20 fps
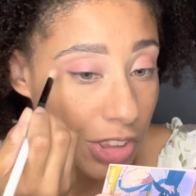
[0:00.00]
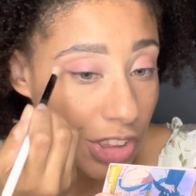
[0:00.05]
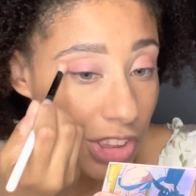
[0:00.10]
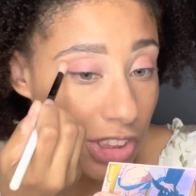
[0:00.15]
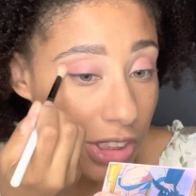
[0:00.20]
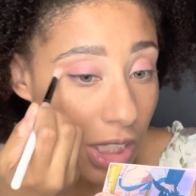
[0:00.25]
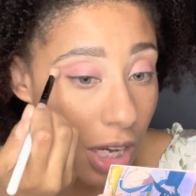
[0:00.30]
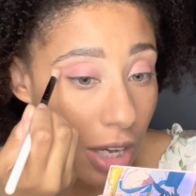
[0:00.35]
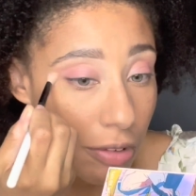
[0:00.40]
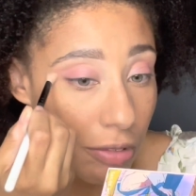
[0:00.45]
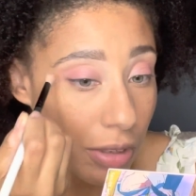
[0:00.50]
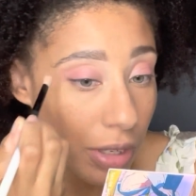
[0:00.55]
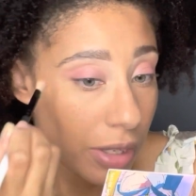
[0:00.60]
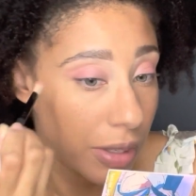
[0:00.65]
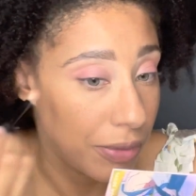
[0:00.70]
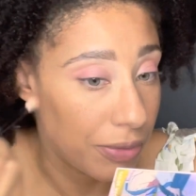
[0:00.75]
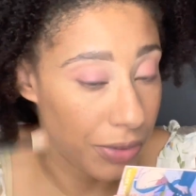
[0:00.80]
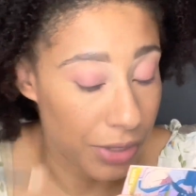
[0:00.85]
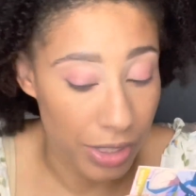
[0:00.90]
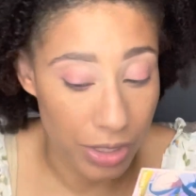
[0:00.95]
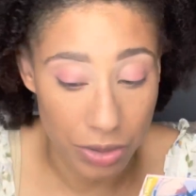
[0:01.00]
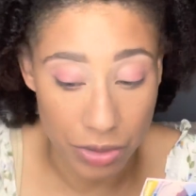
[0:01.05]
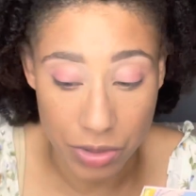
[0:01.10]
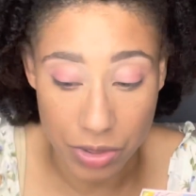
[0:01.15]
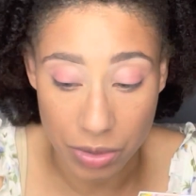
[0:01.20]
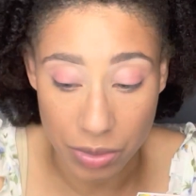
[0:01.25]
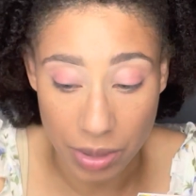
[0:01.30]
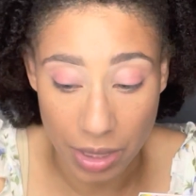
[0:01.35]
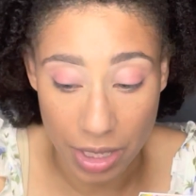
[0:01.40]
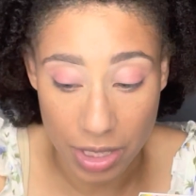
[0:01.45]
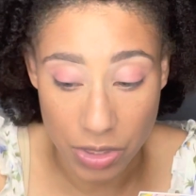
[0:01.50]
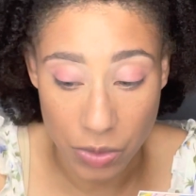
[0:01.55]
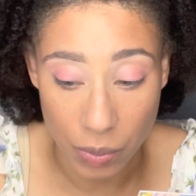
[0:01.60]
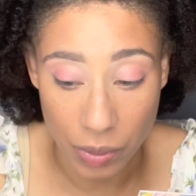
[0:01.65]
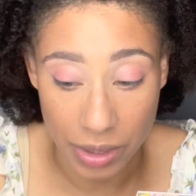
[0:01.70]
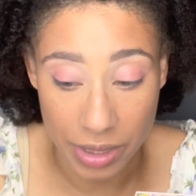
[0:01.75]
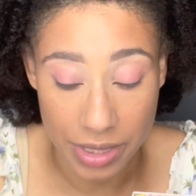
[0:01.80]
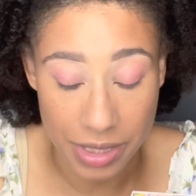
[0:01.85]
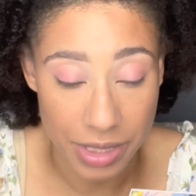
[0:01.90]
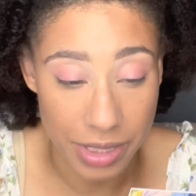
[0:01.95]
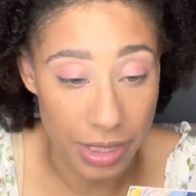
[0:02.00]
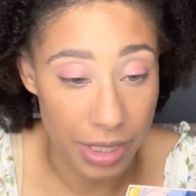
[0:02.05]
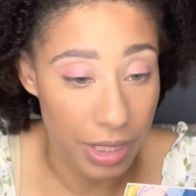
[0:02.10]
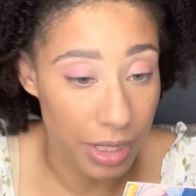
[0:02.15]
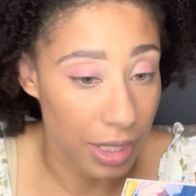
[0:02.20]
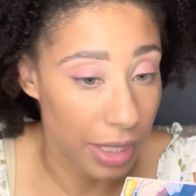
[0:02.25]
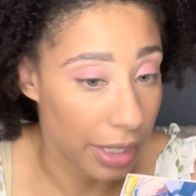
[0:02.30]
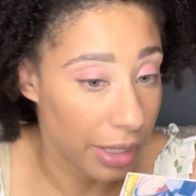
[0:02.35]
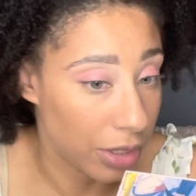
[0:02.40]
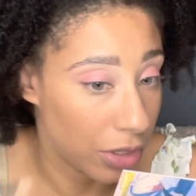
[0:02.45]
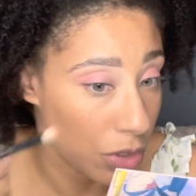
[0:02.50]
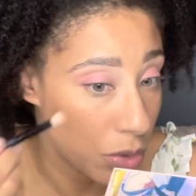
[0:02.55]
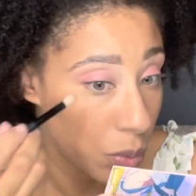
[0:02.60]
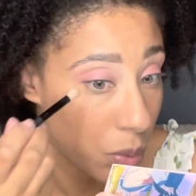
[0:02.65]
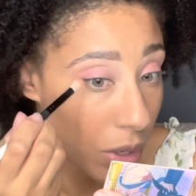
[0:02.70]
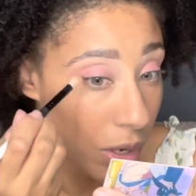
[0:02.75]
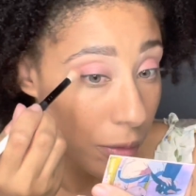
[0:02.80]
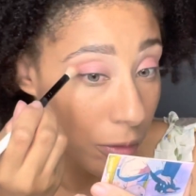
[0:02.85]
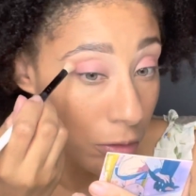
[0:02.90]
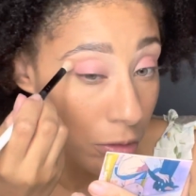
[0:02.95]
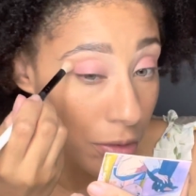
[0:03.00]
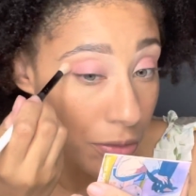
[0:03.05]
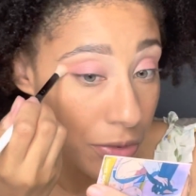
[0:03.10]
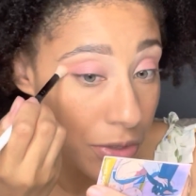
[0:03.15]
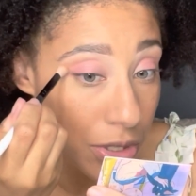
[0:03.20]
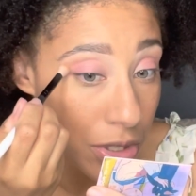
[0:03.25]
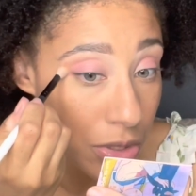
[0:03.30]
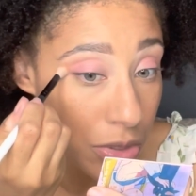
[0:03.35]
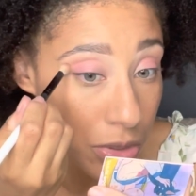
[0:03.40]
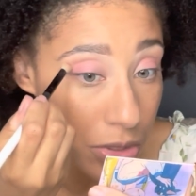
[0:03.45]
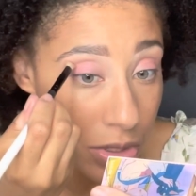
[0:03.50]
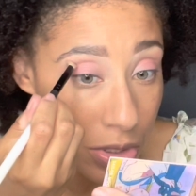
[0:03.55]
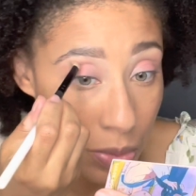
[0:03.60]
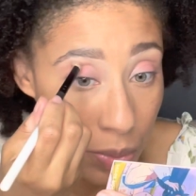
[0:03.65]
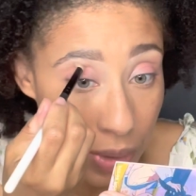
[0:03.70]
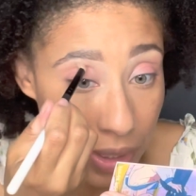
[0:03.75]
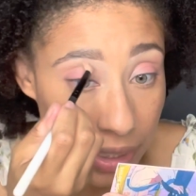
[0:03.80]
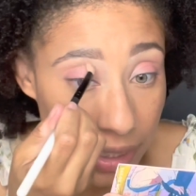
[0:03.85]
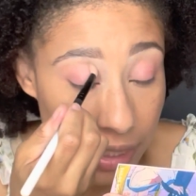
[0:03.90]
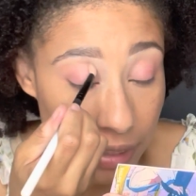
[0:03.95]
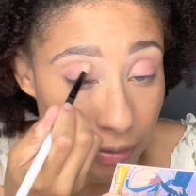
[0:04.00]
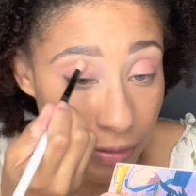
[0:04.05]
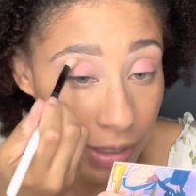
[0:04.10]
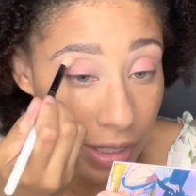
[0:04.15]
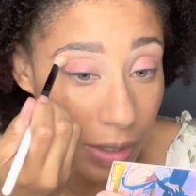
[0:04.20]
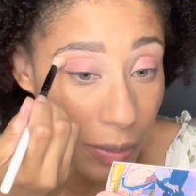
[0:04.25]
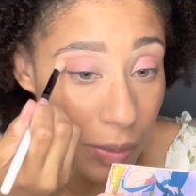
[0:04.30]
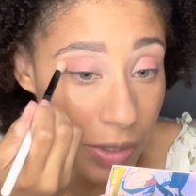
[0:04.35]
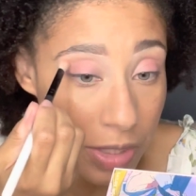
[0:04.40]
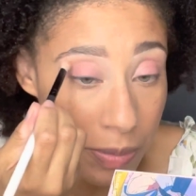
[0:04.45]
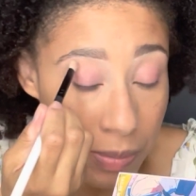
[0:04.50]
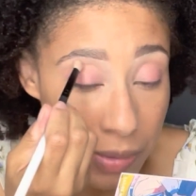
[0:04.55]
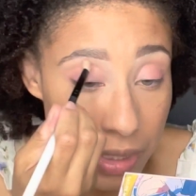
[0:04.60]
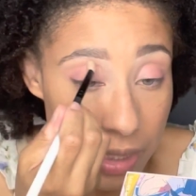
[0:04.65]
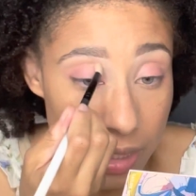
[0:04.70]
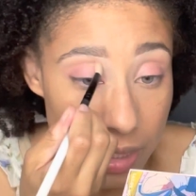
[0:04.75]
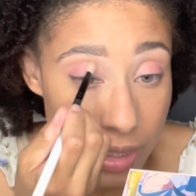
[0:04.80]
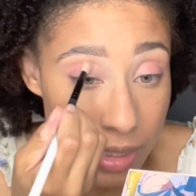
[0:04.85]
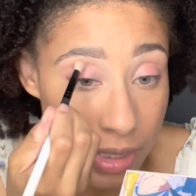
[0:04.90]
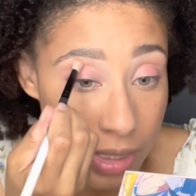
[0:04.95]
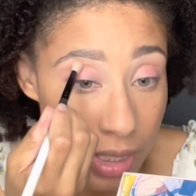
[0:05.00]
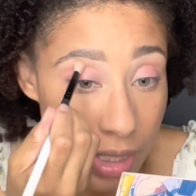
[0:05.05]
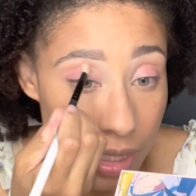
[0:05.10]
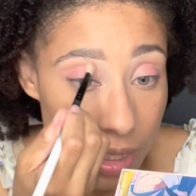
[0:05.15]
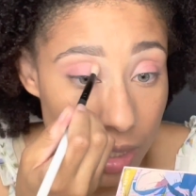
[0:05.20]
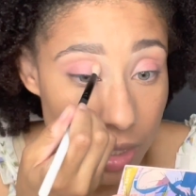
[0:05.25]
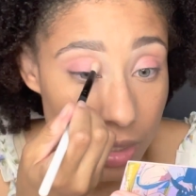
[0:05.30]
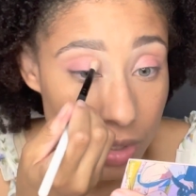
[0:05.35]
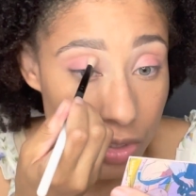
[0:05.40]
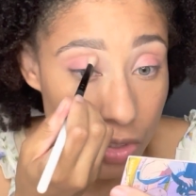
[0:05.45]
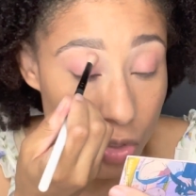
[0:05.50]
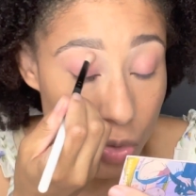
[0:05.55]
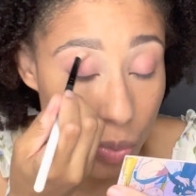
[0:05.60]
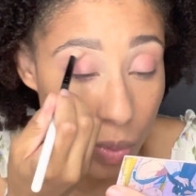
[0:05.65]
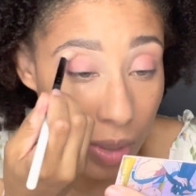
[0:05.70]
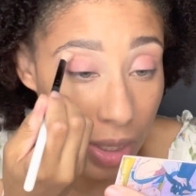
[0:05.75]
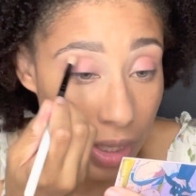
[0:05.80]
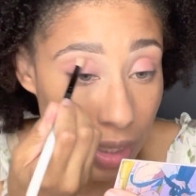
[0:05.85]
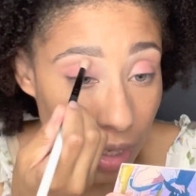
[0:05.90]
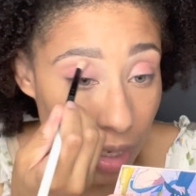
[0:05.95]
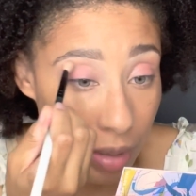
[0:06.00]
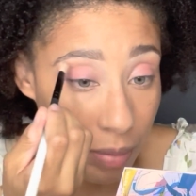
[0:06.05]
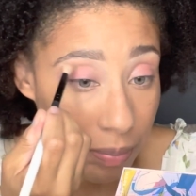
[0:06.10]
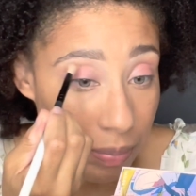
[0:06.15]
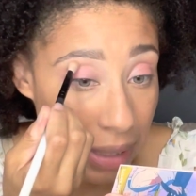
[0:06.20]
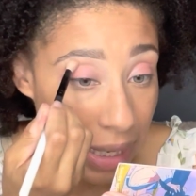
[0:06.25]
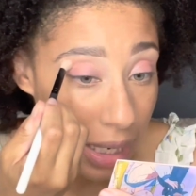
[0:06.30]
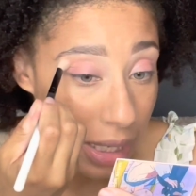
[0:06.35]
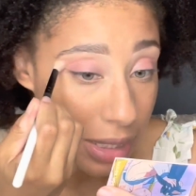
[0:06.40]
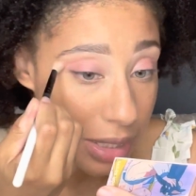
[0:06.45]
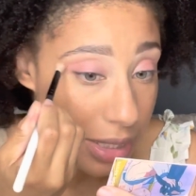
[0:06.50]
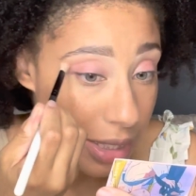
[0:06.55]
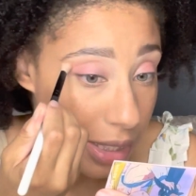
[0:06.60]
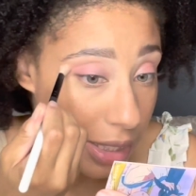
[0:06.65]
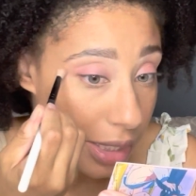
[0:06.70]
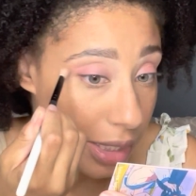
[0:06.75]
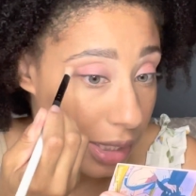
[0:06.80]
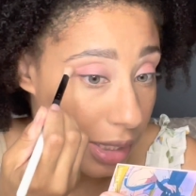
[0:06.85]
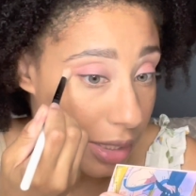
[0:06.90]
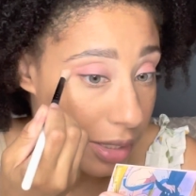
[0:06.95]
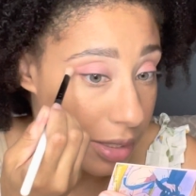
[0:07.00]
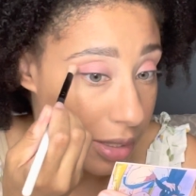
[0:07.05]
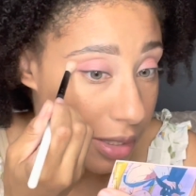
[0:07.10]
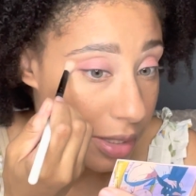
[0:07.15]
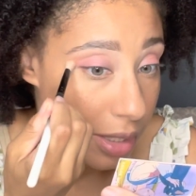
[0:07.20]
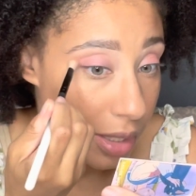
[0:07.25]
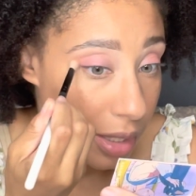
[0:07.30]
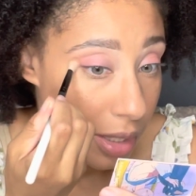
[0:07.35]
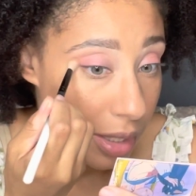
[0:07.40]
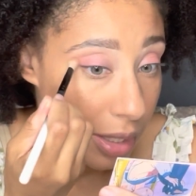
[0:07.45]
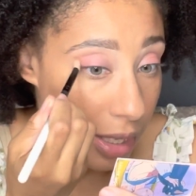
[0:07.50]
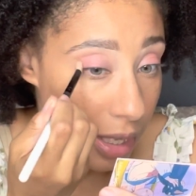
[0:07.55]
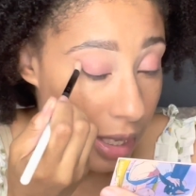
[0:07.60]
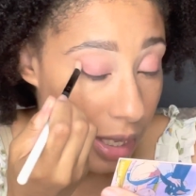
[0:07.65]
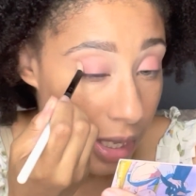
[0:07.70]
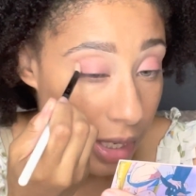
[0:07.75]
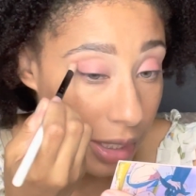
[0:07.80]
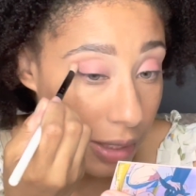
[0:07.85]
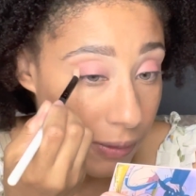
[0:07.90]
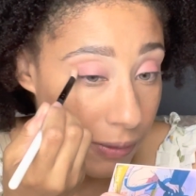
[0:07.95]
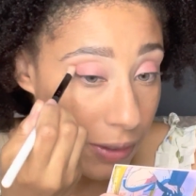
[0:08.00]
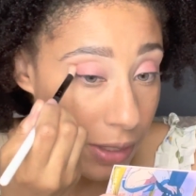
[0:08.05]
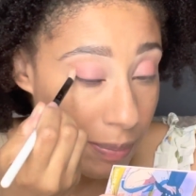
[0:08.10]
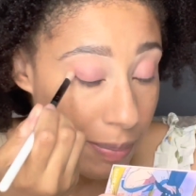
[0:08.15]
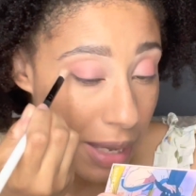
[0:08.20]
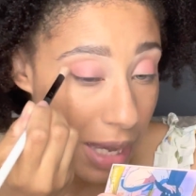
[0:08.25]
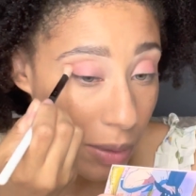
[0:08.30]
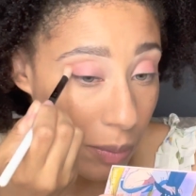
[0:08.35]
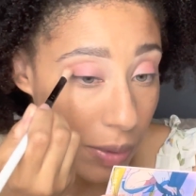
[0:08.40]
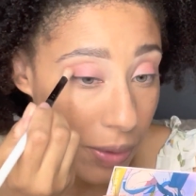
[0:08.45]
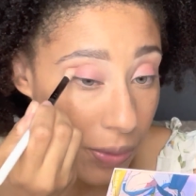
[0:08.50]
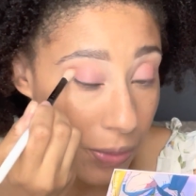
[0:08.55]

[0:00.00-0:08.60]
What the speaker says: genre of videos you guys want to see. Like, do you want reviews? Do you want get ready with me's? Do you want unboxings? Any feedback with